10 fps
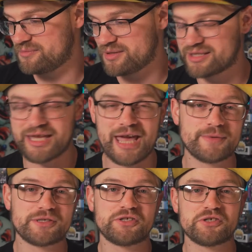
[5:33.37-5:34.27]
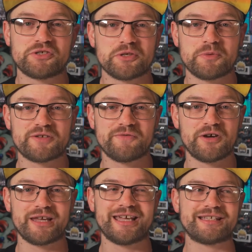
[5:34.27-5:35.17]
This game is just so much
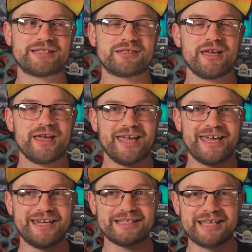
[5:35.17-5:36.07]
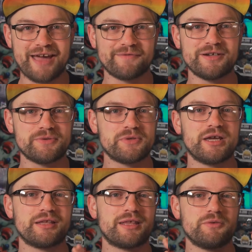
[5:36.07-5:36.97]
fun. It is
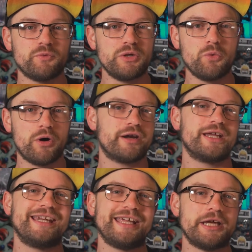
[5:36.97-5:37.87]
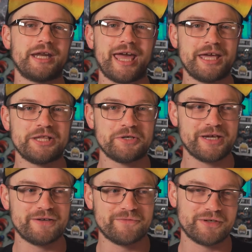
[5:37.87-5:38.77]
everything that we wanted in Halo
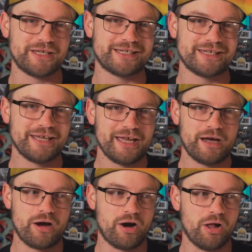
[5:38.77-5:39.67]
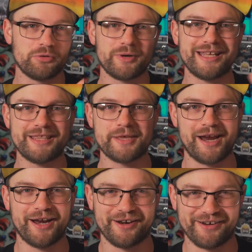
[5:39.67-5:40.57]
Infinite already
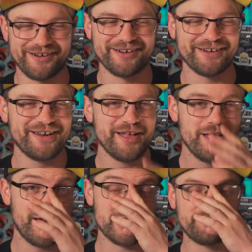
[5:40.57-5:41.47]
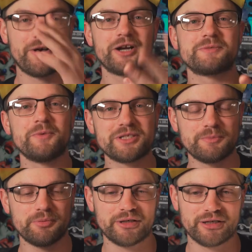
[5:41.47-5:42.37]
there, as far as
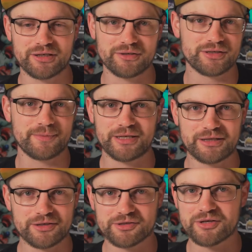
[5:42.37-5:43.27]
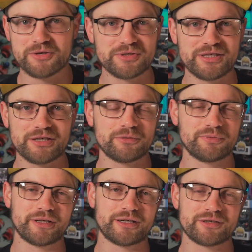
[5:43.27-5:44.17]
multiplayer goes. I mean, there's no single
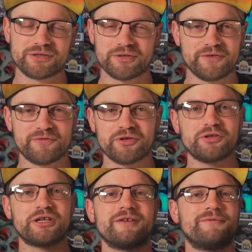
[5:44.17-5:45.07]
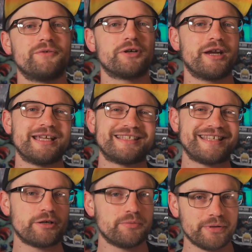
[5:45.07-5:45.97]
player, so if you're looking for a
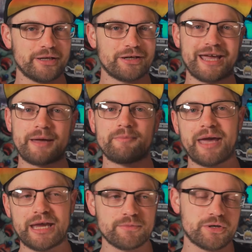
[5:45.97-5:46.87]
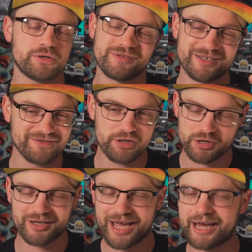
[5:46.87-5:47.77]
single player campaign mode, then
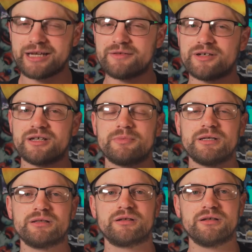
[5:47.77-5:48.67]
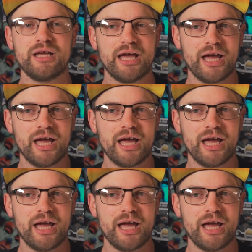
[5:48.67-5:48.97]
you're kind of going to be a little